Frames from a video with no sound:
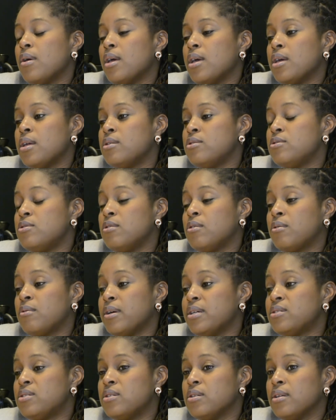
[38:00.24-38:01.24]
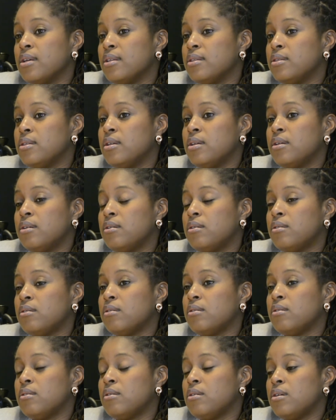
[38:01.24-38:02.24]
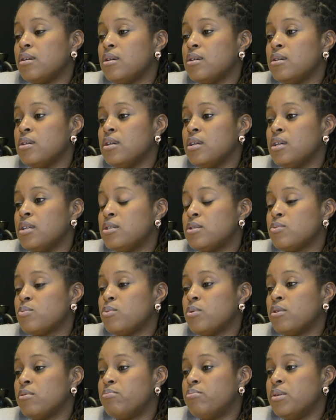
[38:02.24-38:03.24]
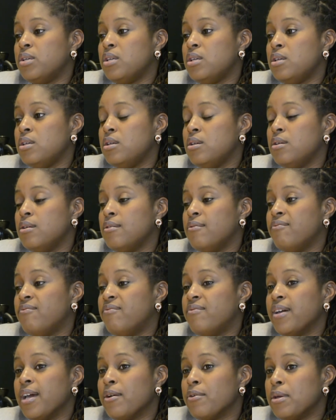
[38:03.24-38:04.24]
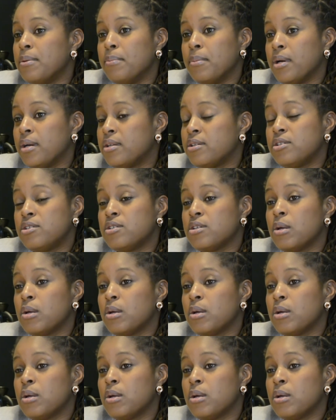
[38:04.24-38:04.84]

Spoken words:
And to your question, I think it will be very much